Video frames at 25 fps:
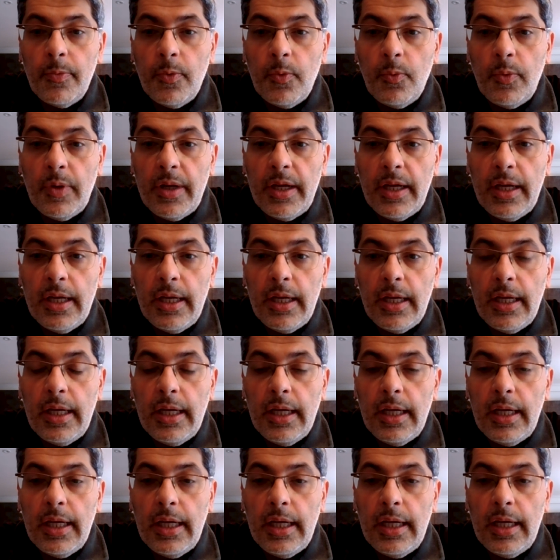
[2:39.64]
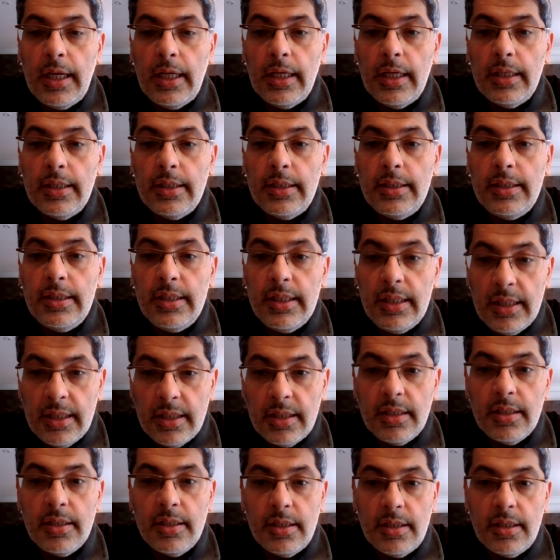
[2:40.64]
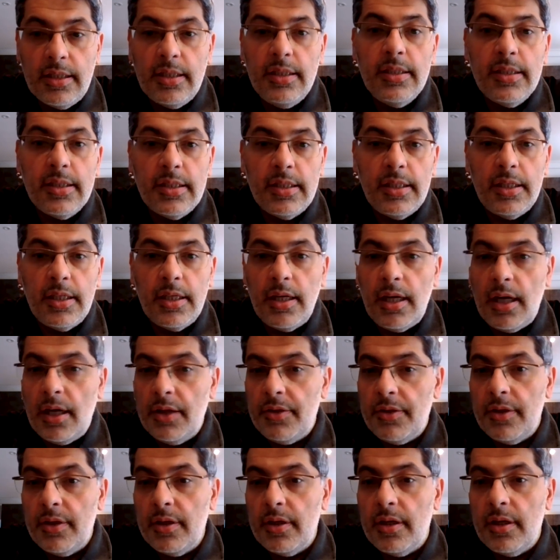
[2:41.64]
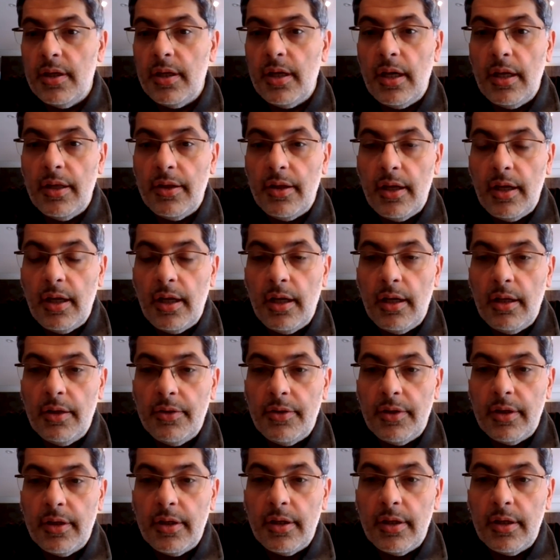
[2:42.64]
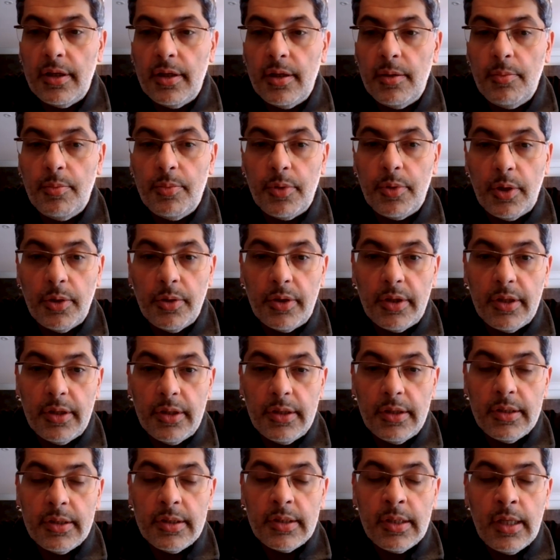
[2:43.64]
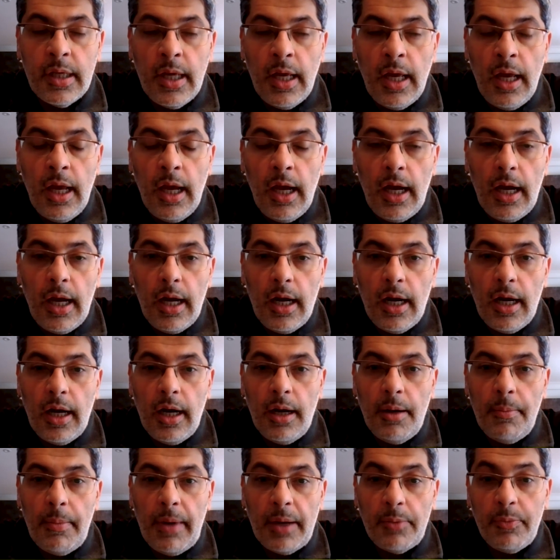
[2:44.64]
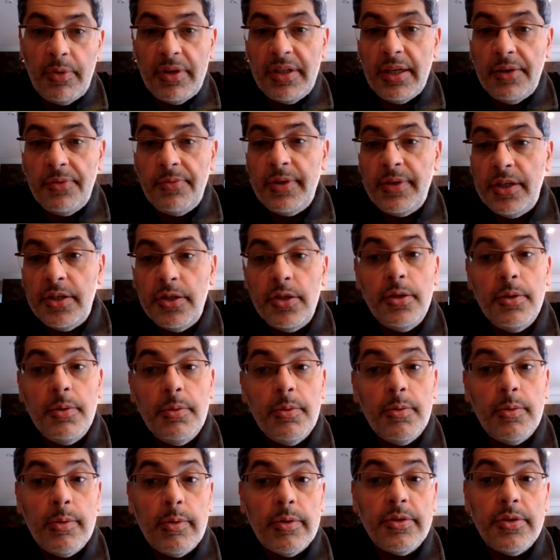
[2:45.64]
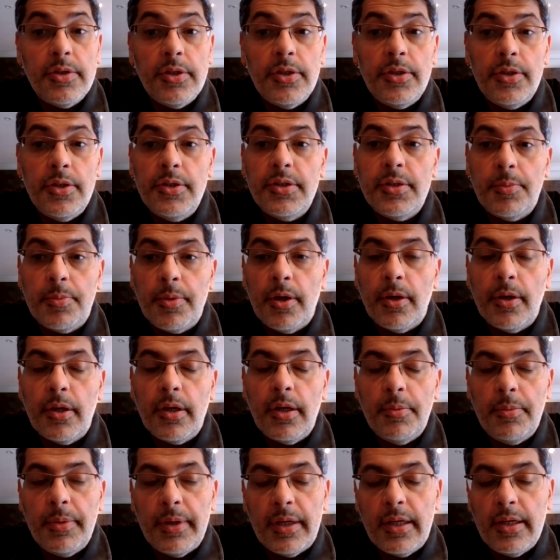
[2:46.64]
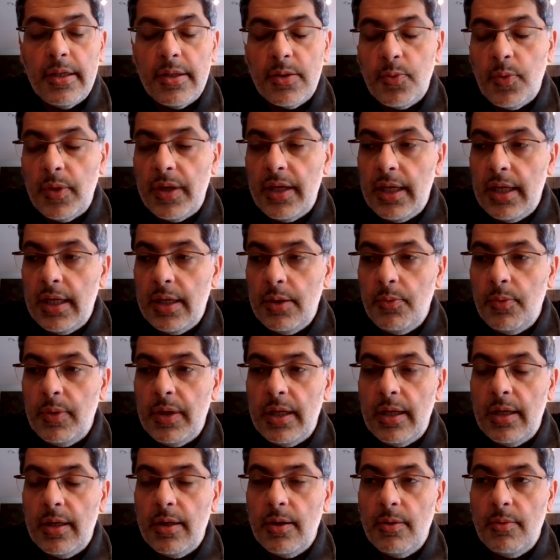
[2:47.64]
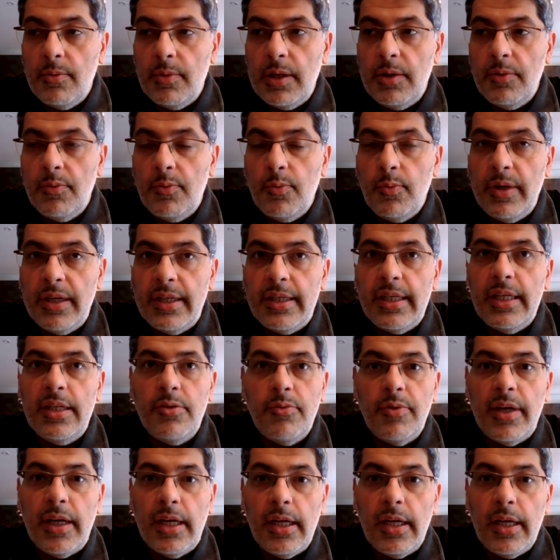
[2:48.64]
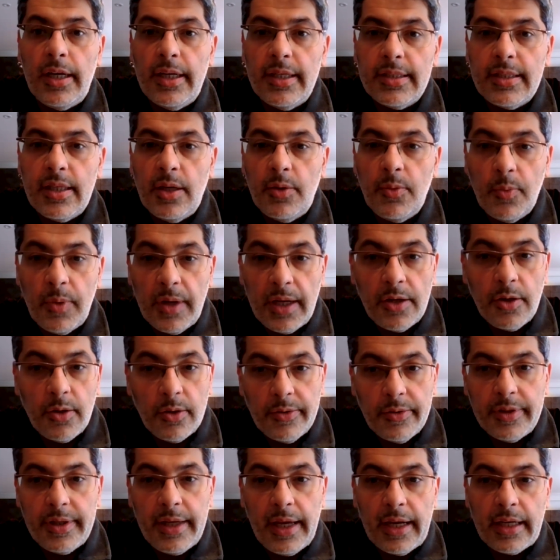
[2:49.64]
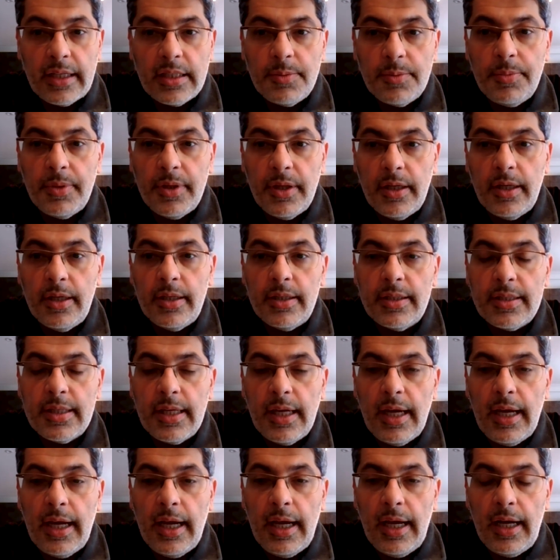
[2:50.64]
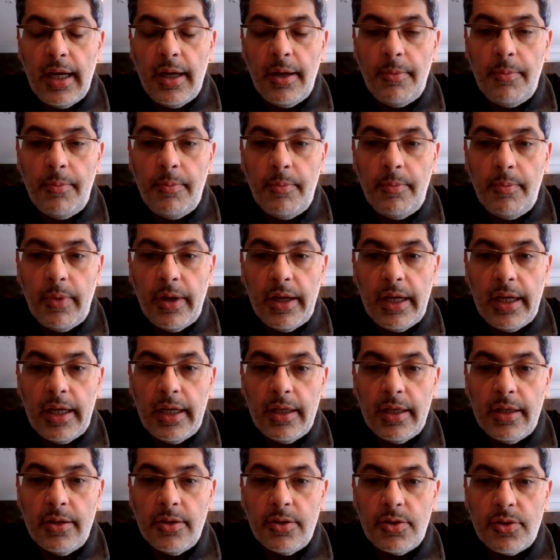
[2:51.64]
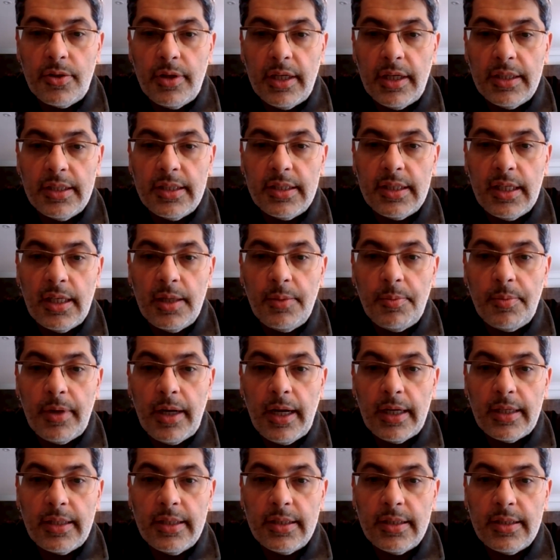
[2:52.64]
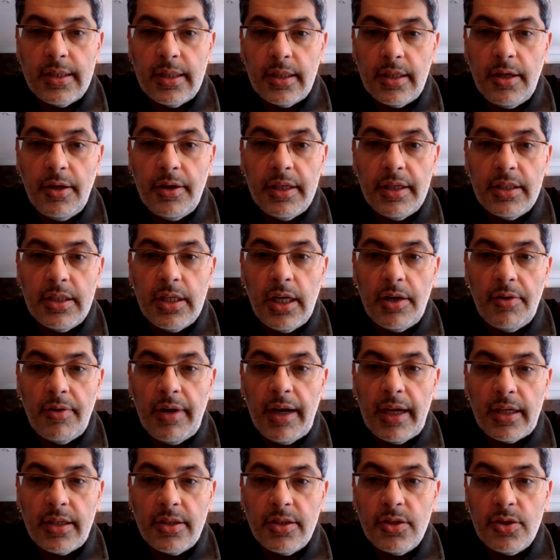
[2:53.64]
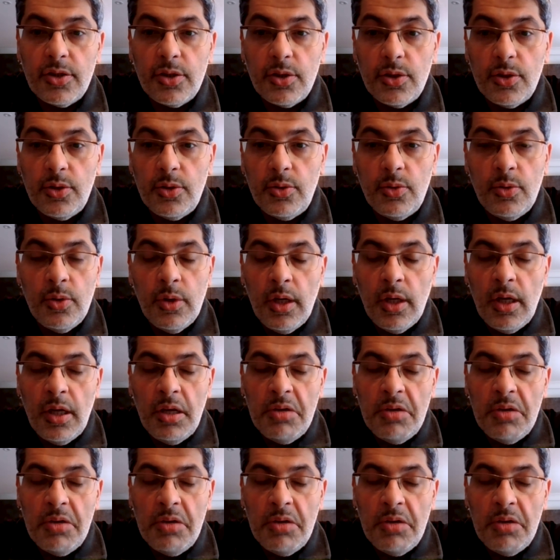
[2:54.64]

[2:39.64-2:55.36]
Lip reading: we did consider other brokers, and we definitely knew we wanted to use a broker, because we did realize that we're not the experts in trying to sell a practice and going direct to